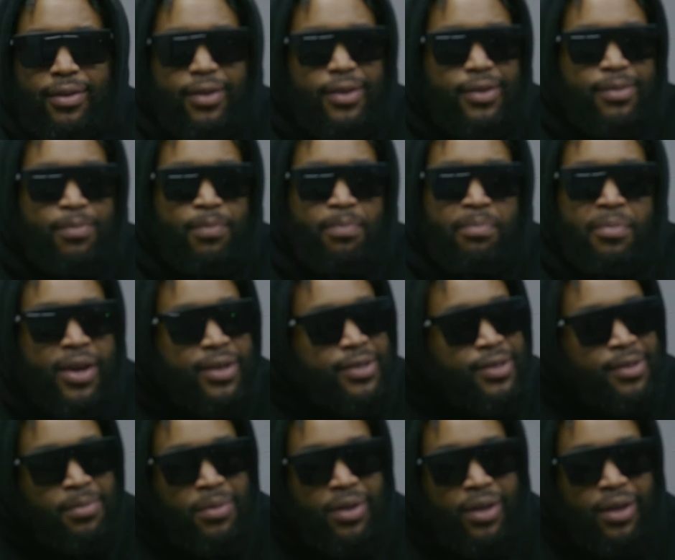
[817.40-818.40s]
He
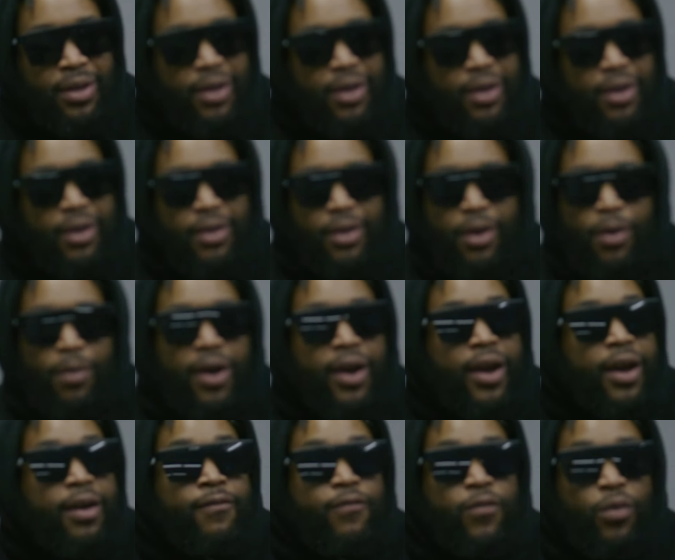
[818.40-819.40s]
messaged me again. Yo, I
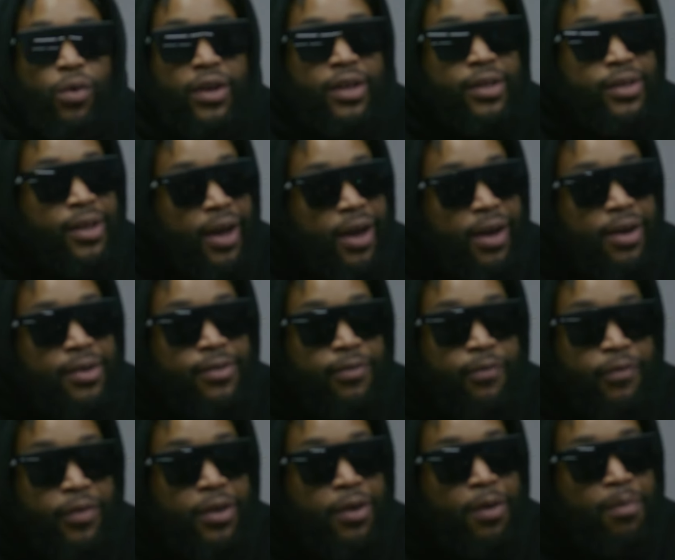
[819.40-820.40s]
got 40,000
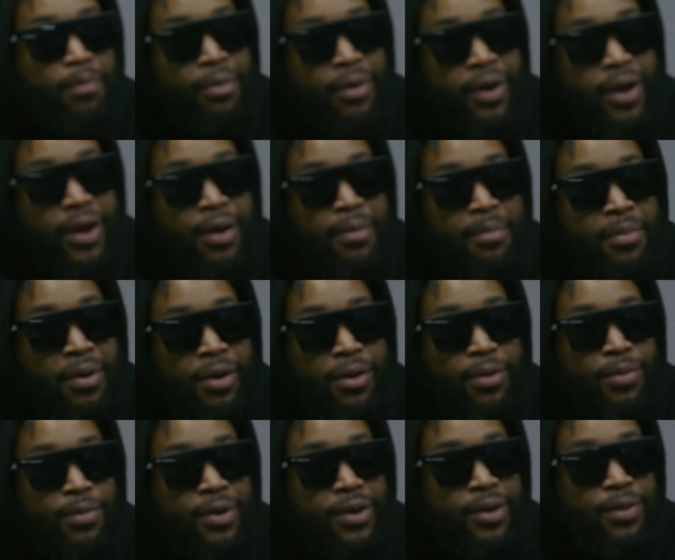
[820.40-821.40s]
for your brand, bro.
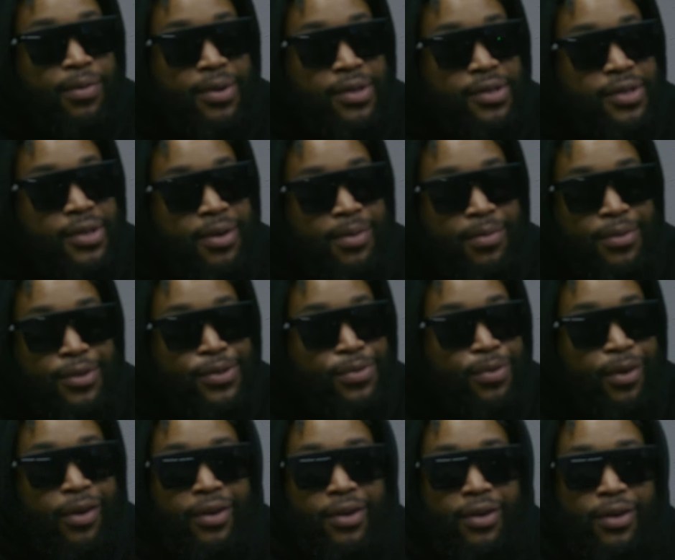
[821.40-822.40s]
What's up? What you
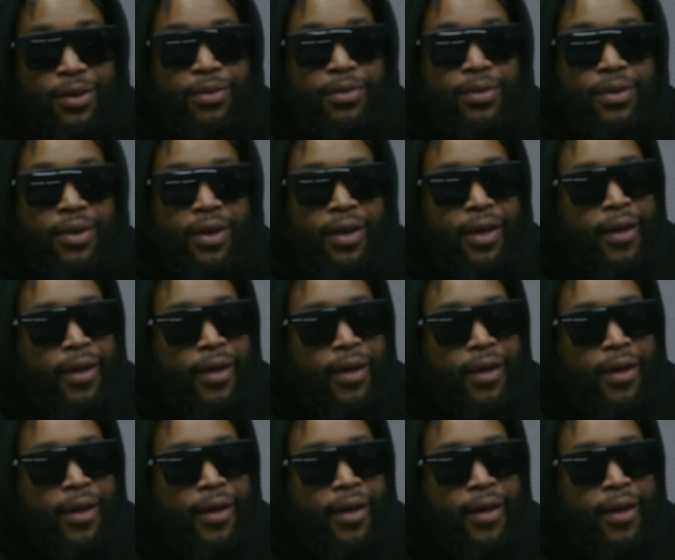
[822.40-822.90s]
wanna do?